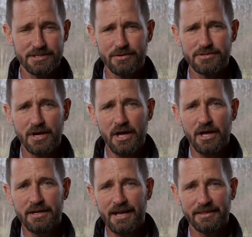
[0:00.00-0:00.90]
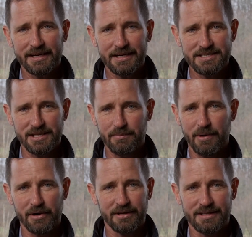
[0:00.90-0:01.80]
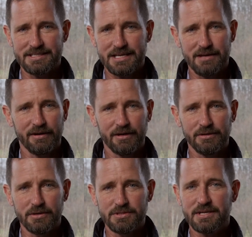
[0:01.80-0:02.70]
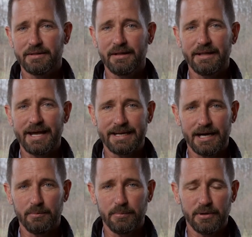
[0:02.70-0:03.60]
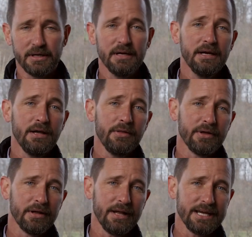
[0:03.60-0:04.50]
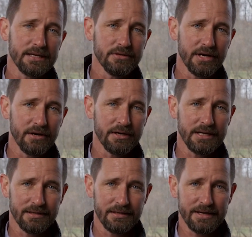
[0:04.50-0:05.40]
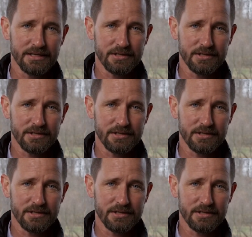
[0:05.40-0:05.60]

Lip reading: So there's nothing else on the market that's even close to the light output, the light clarity, and the light